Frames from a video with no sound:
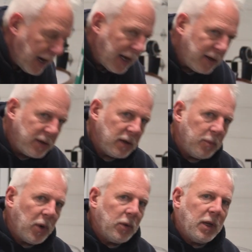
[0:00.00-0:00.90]
added to the
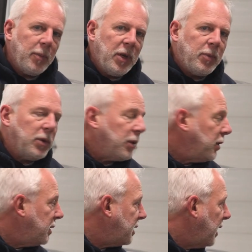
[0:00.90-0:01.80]
boat that people don't
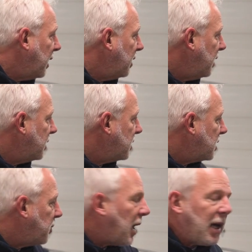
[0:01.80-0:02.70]
understand is a
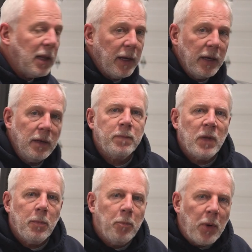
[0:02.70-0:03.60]
spotlight.
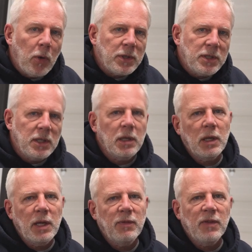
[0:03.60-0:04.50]
Boats didn't
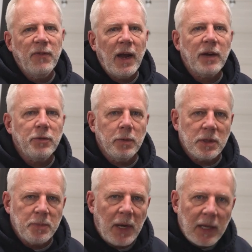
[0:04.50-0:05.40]
leave the factory with
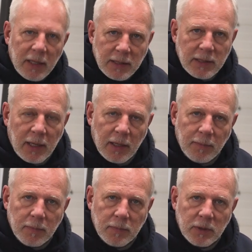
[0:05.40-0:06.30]
spotlights on them.
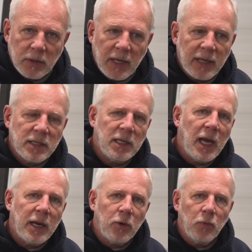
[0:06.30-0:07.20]
So that's
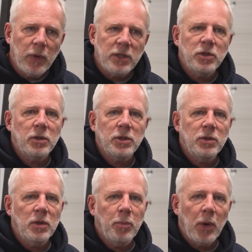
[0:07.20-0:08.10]
not original
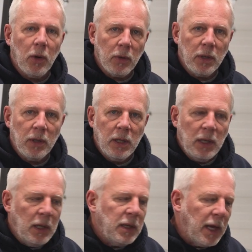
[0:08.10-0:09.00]
to the boat.
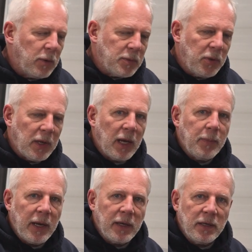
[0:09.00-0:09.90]
That was put on
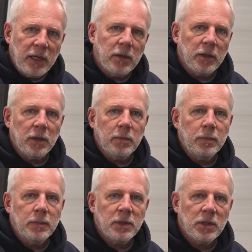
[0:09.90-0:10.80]
by a dealer.
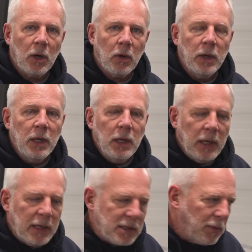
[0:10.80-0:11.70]
So
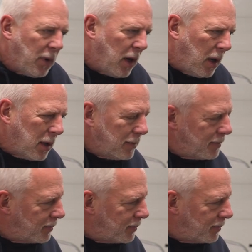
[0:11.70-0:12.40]
is it wrong?